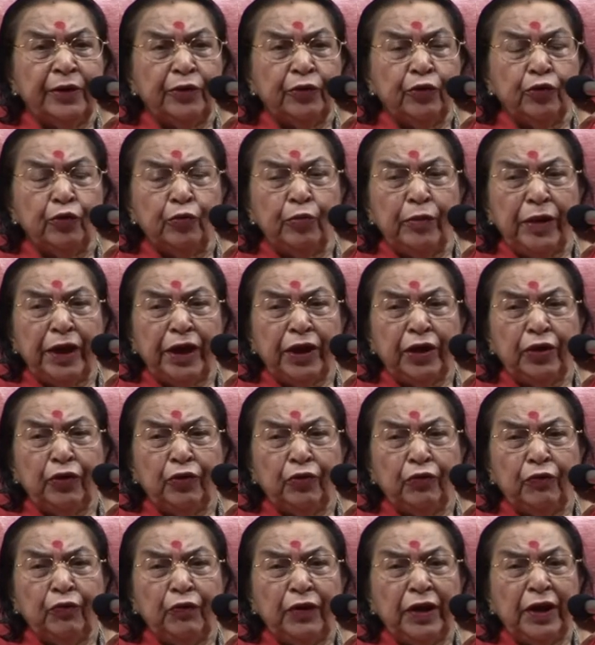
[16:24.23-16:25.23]
To make you
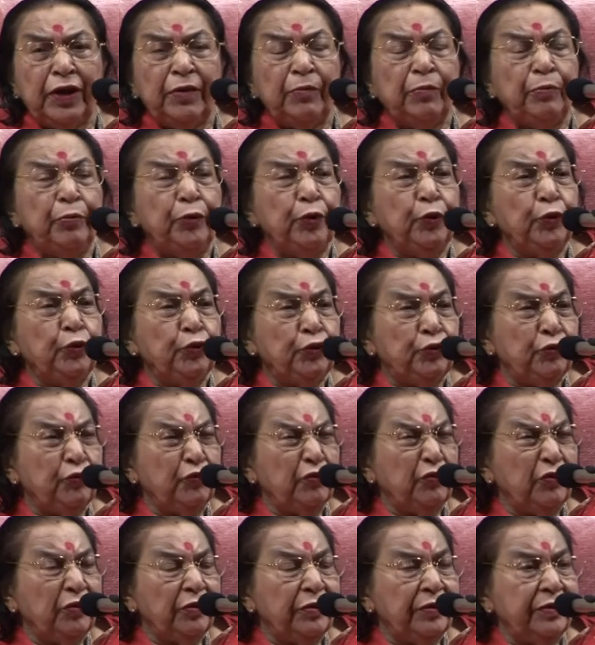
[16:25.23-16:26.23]
feel
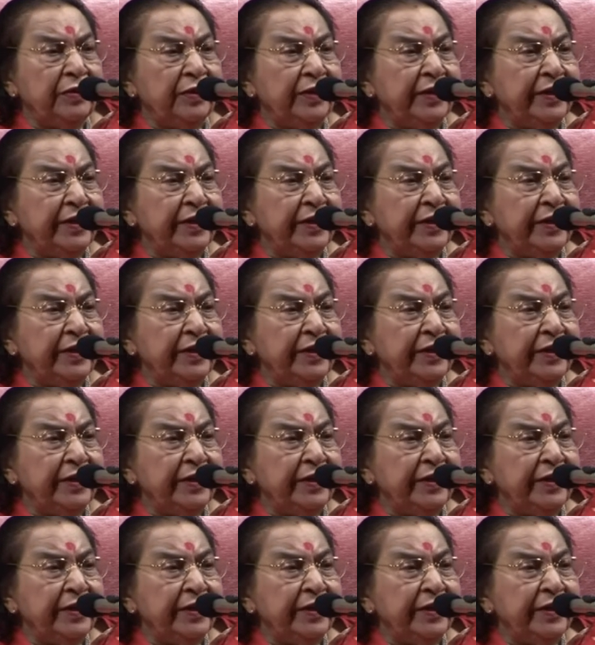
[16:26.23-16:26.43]
beautiful.